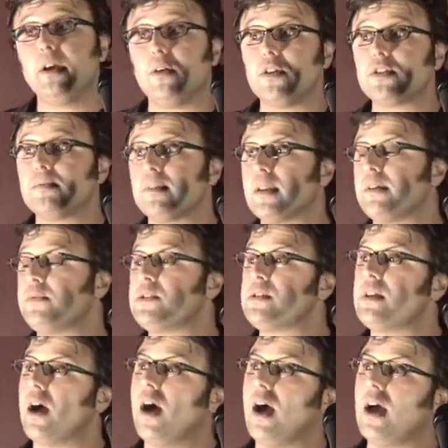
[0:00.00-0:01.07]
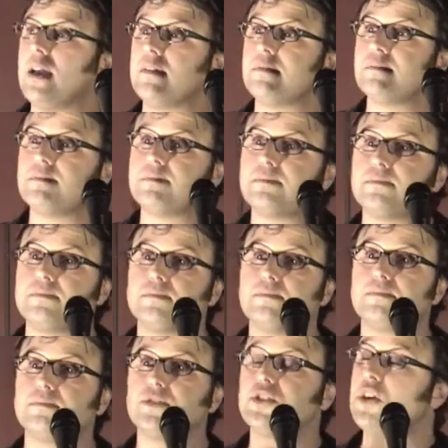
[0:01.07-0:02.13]
ultimately was not
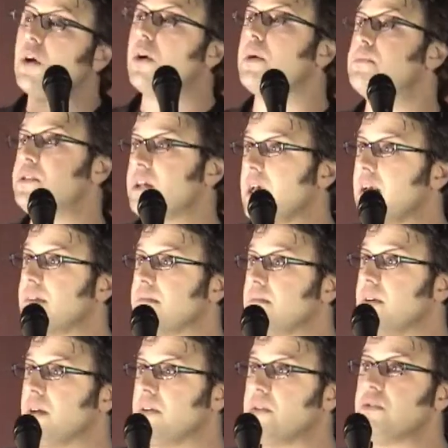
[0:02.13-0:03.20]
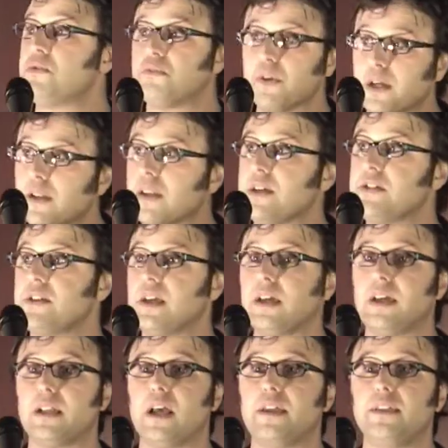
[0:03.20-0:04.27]
so upset. He was realistic,
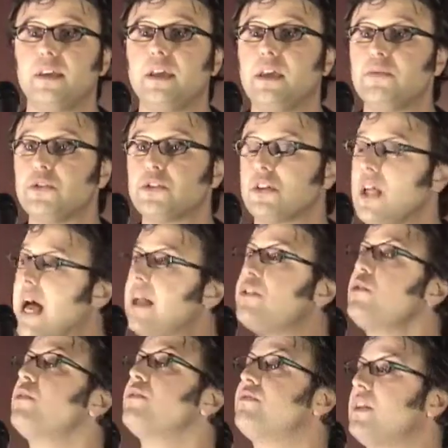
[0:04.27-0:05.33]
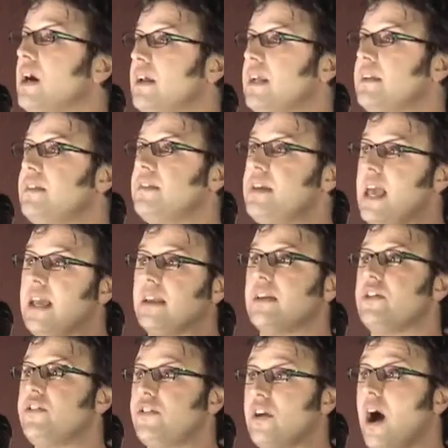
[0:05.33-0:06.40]
and I think he was glad to have done it, to taken
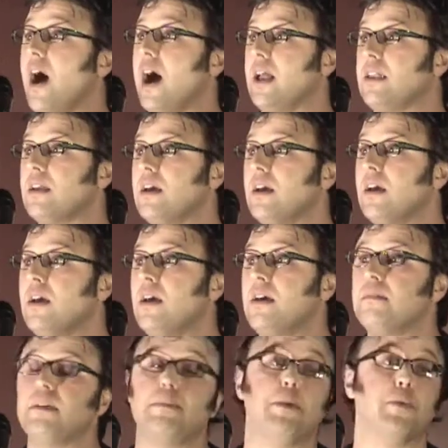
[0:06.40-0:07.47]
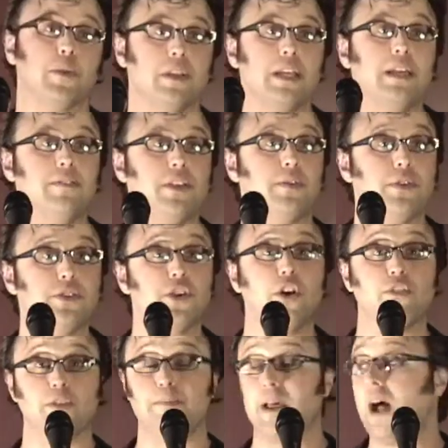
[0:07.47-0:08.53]
his shot, maybe relieved it was
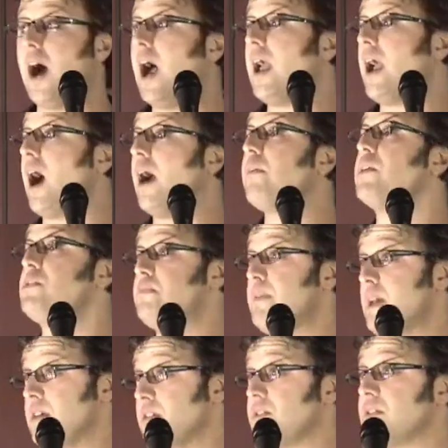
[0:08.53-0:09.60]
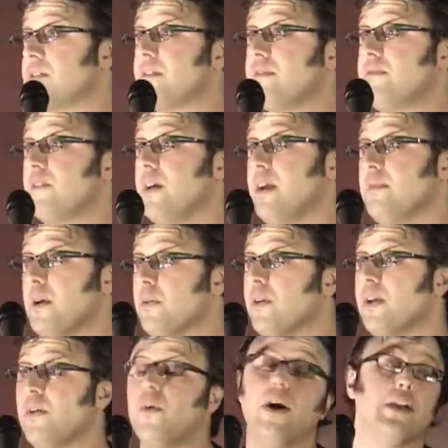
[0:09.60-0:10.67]
over. But I was pissed for him, I
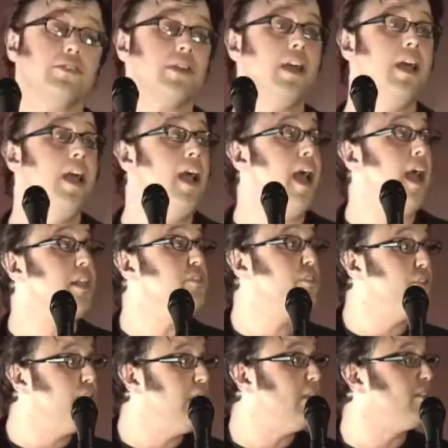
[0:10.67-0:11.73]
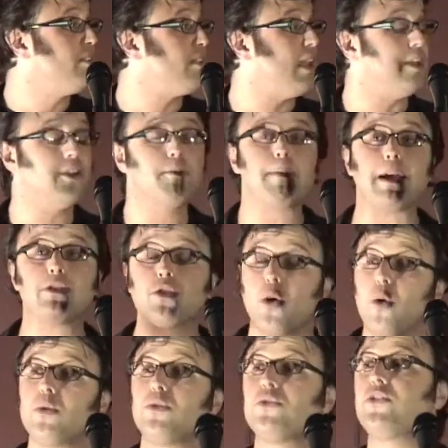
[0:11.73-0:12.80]
really was. And 2 years later, by
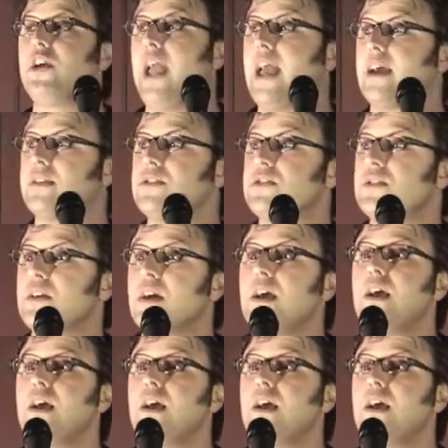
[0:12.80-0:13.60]
total chance,